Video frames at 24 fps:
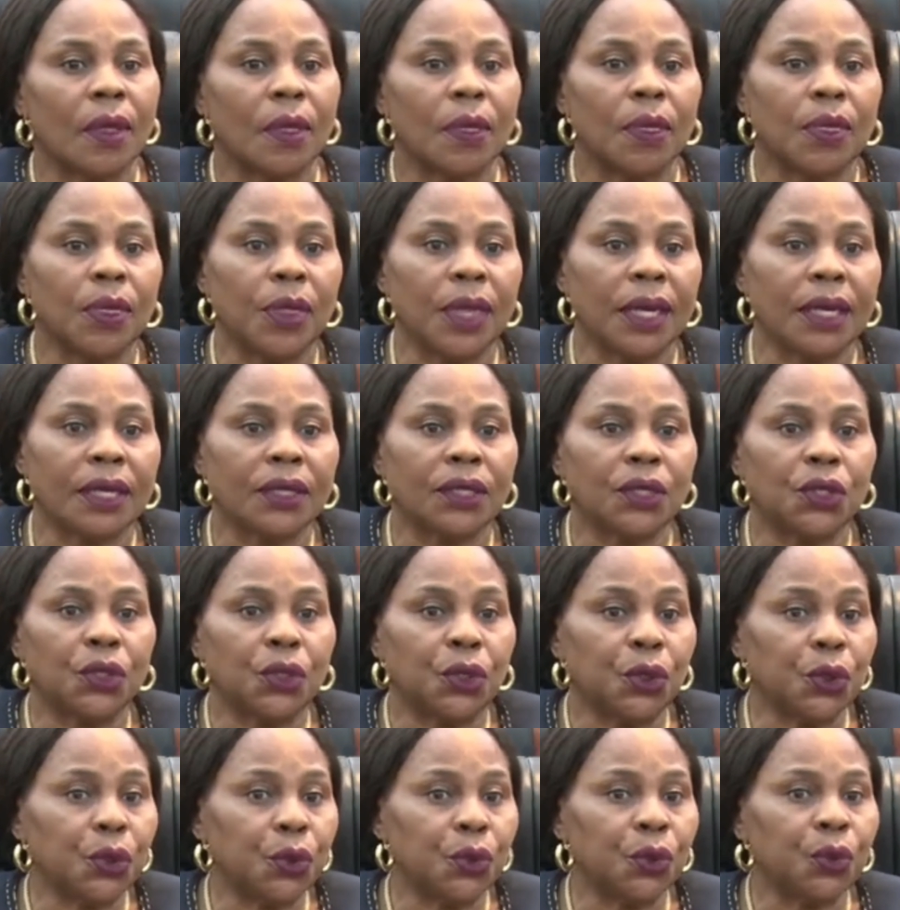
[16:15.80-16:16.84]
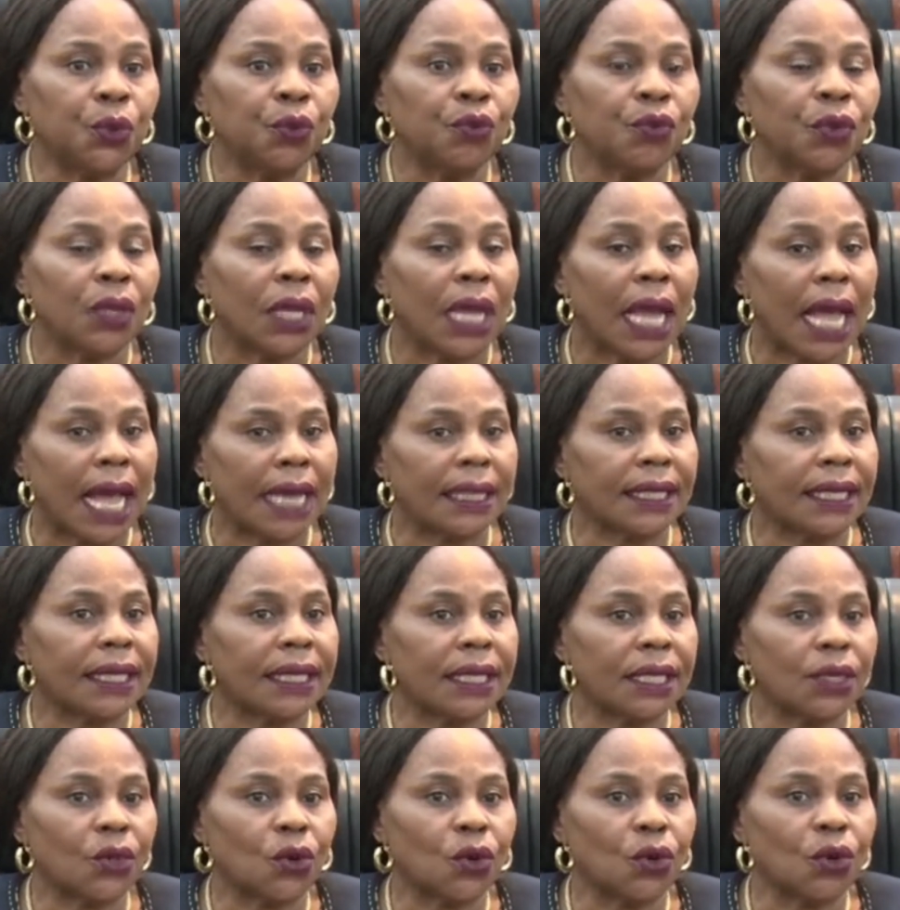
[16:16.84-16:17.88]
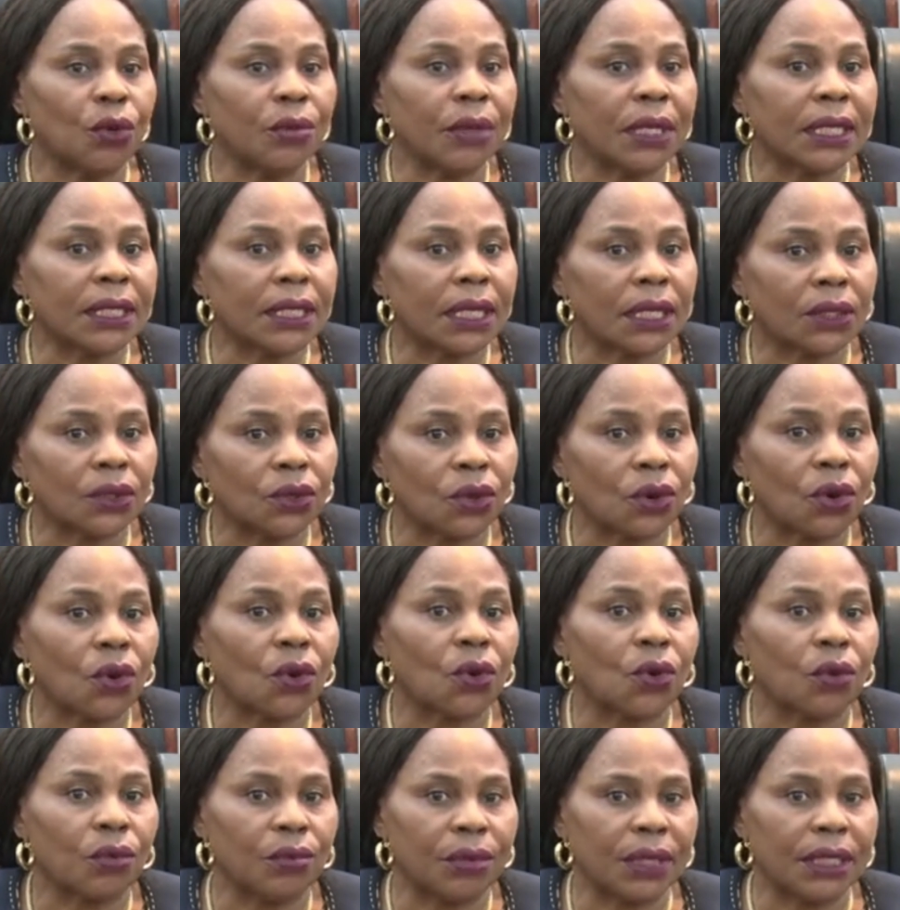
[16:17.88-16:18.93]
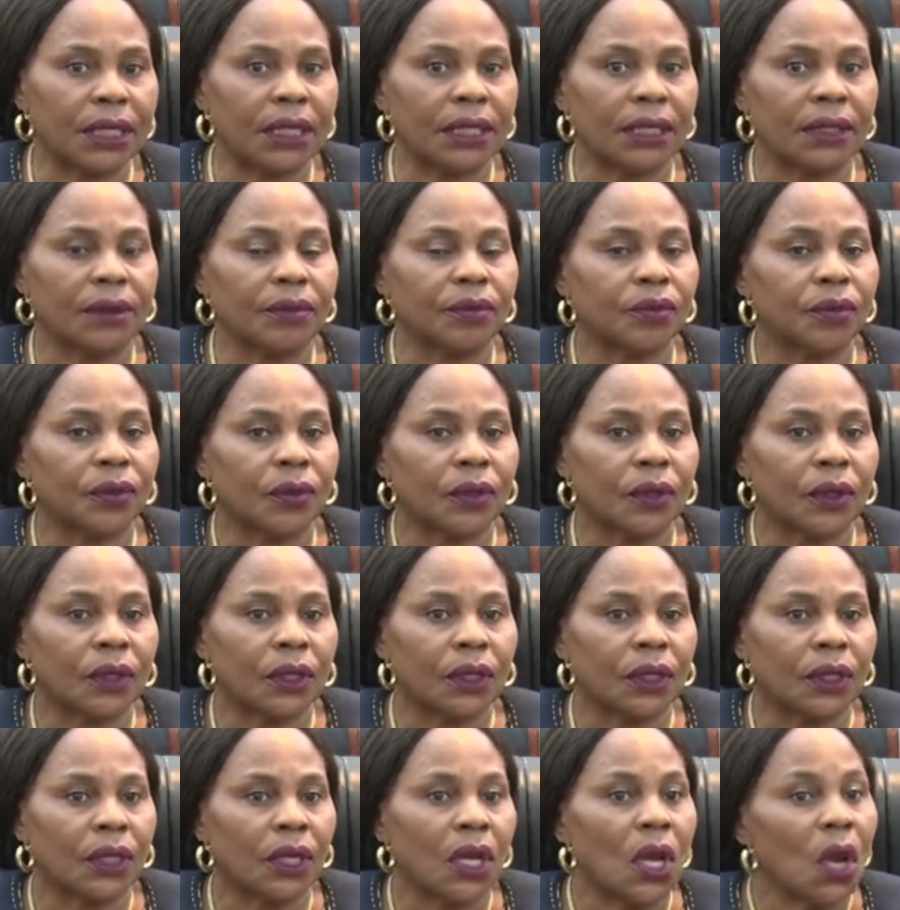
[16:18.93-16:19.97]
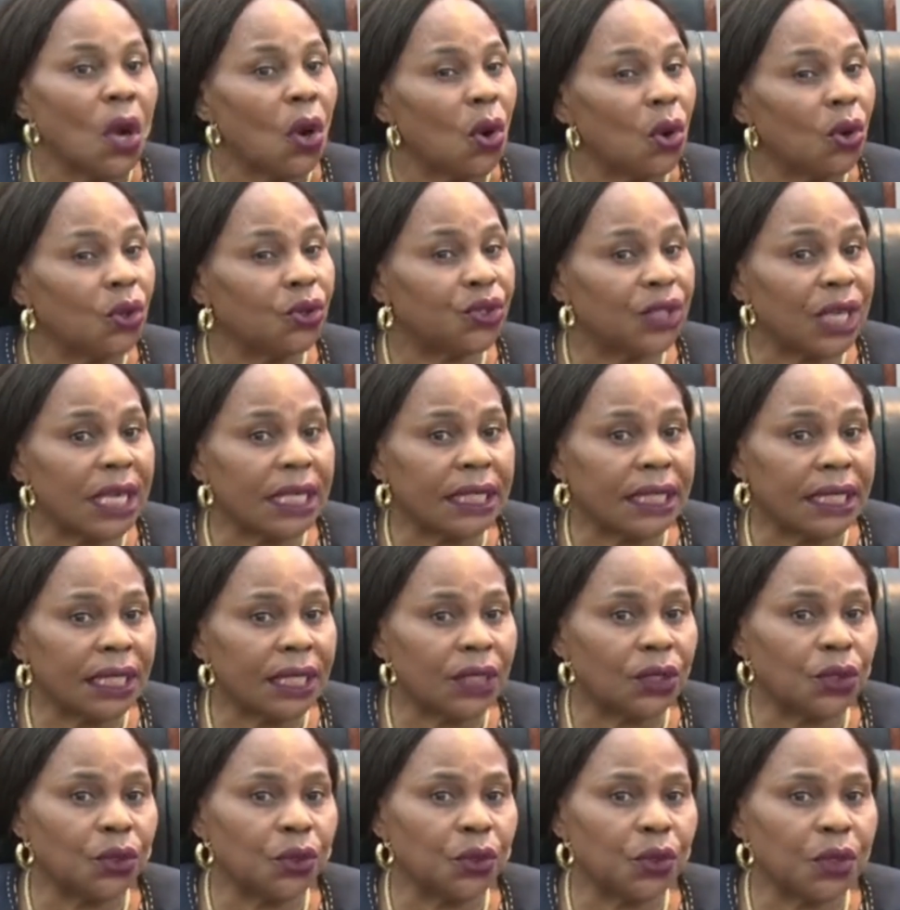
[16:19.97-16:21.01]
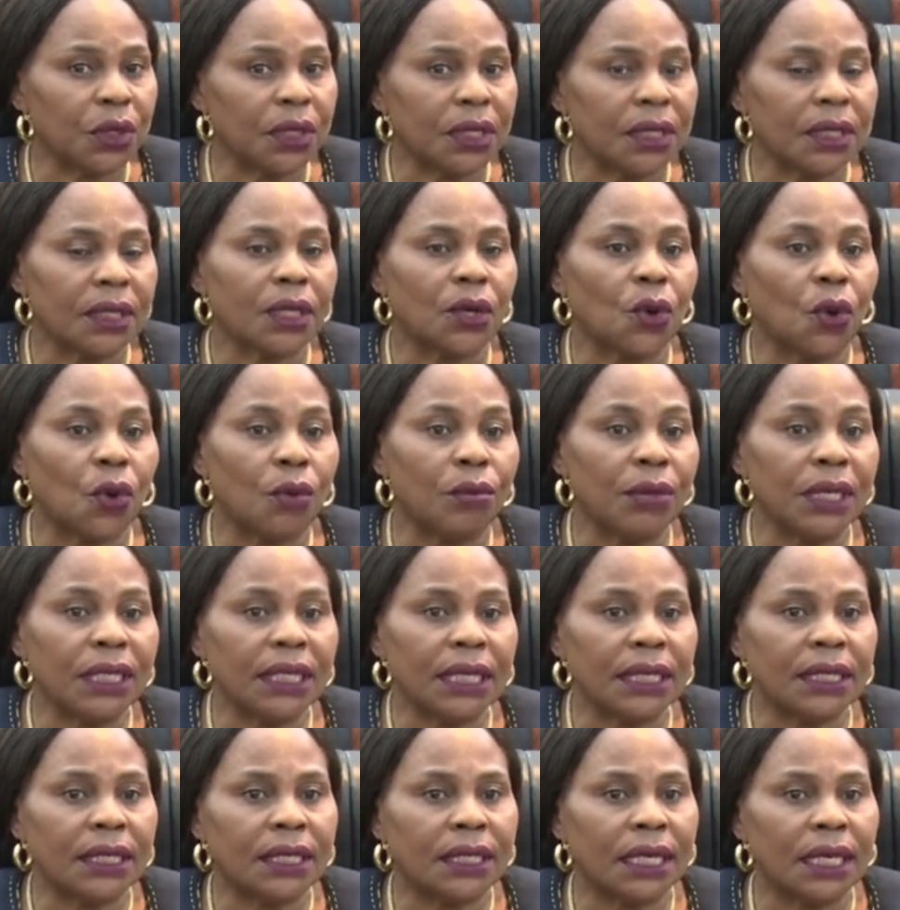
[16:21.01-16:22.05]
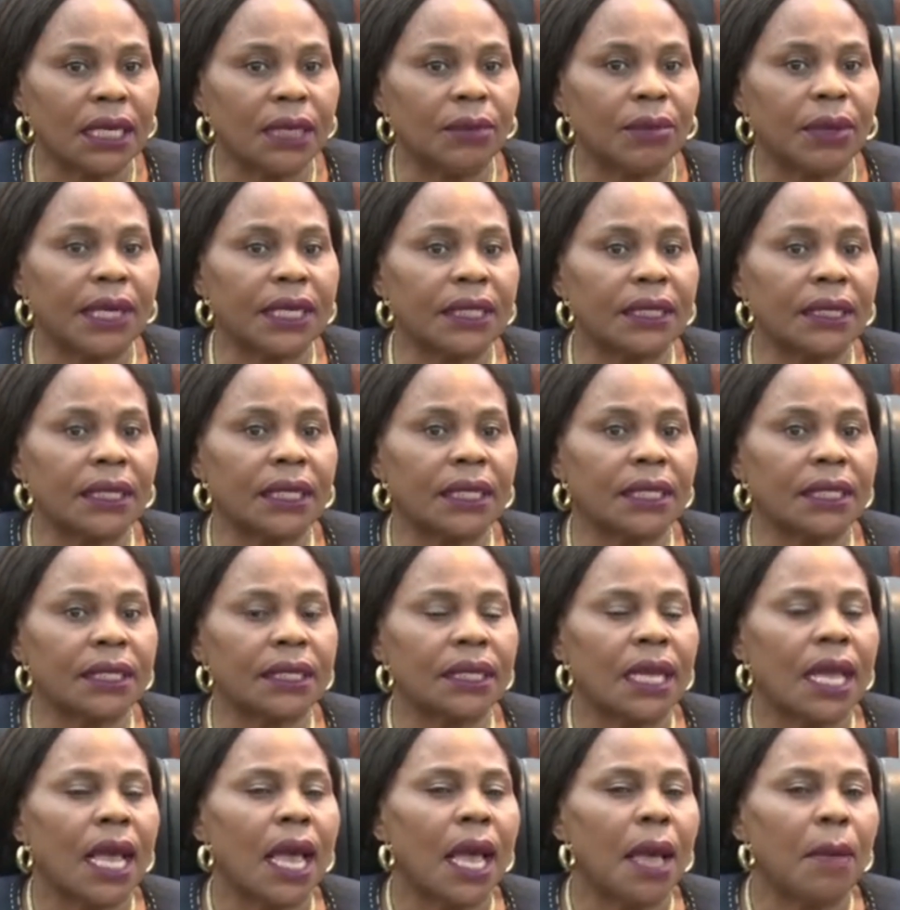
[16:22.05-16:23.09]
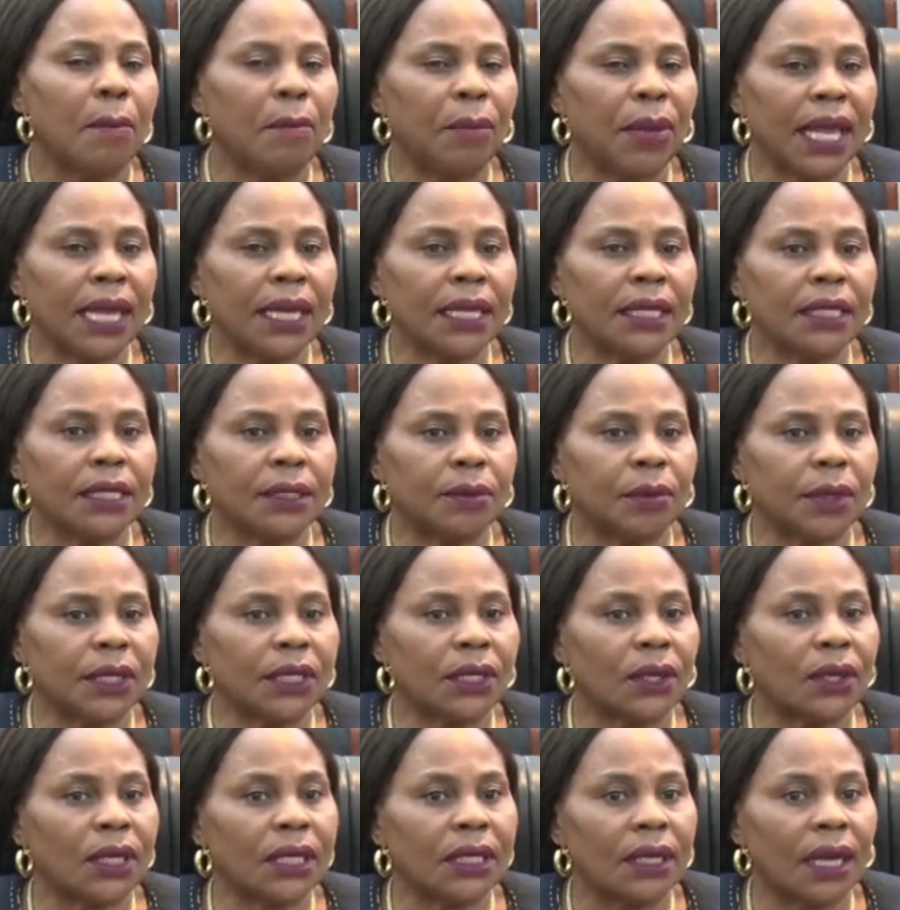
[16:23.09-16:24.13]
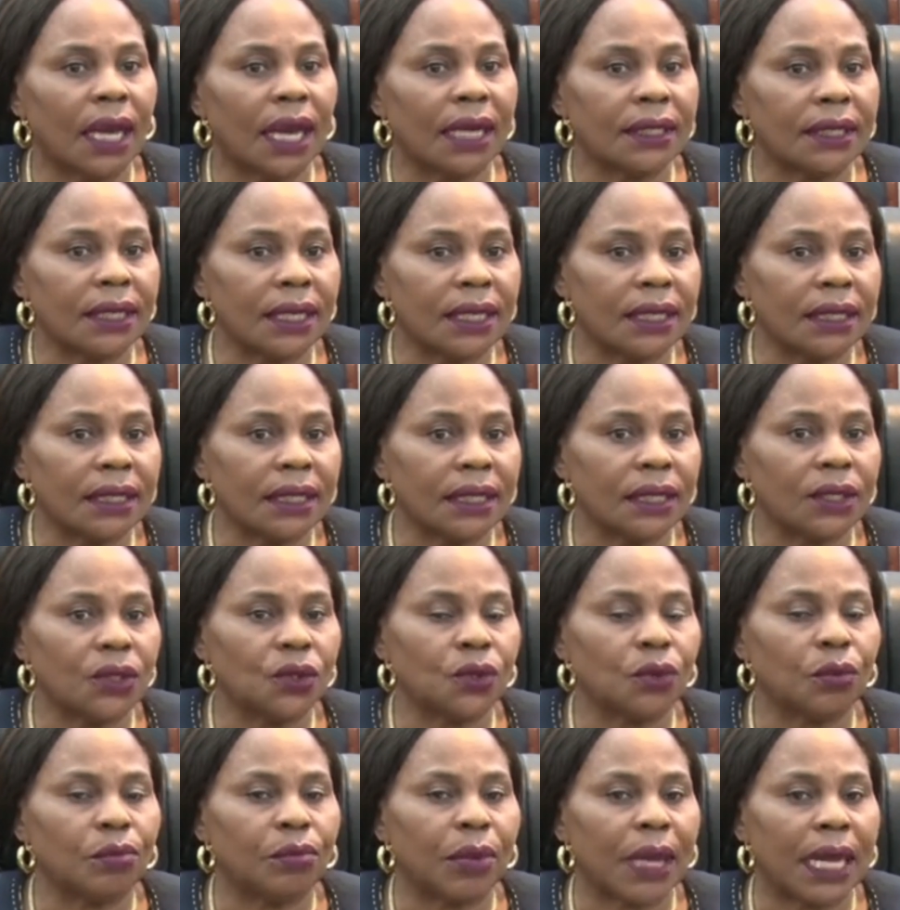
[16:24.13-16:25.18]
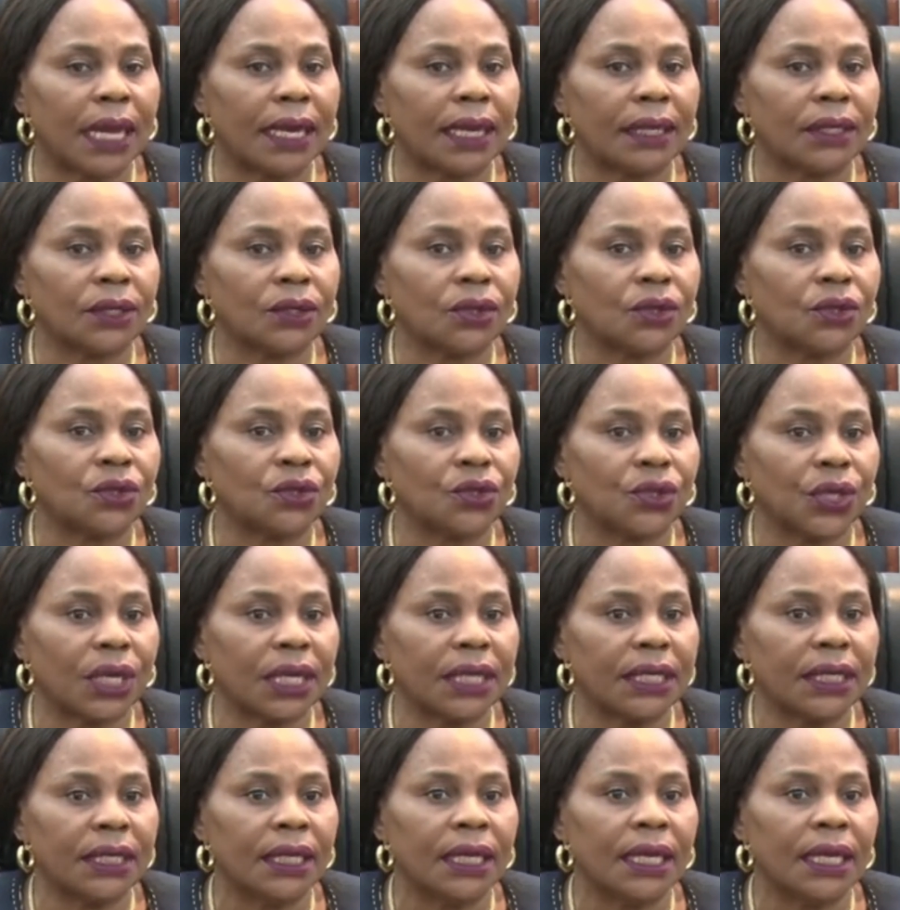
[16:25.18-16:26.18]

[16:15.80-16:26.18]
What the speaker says: Then 2, under the Economic Sectoral Committee. On trade issues, the Commission's deliberations paid special attention to bilateral trade